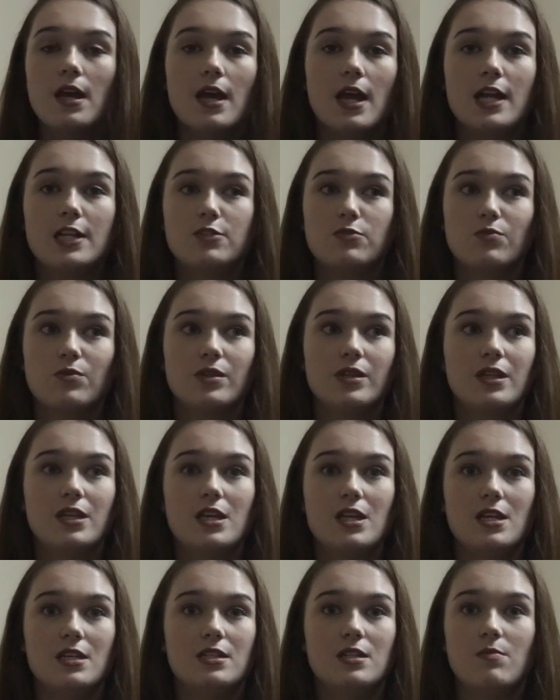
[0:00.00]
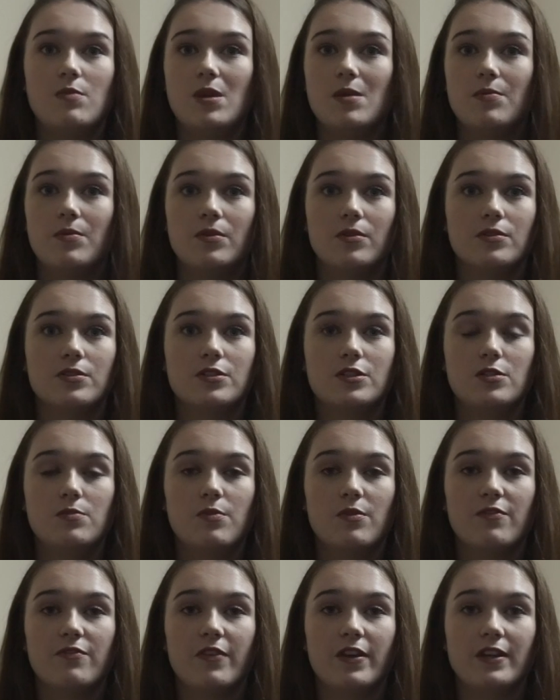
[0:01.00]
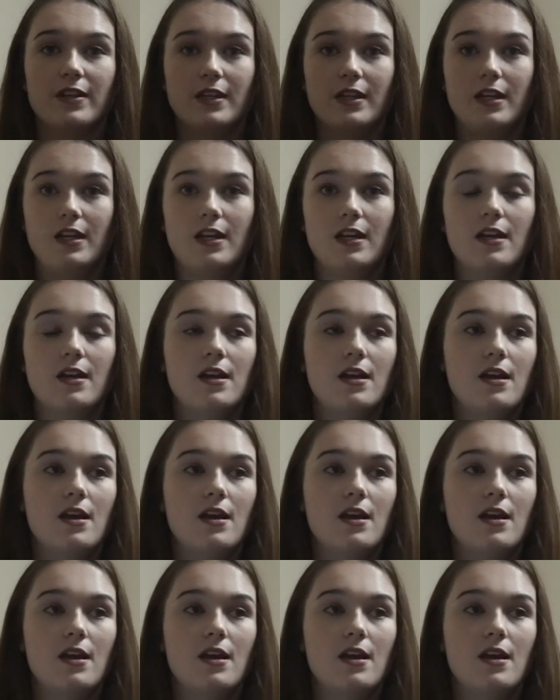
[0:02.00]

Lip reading: It's really easy. People are super friendly.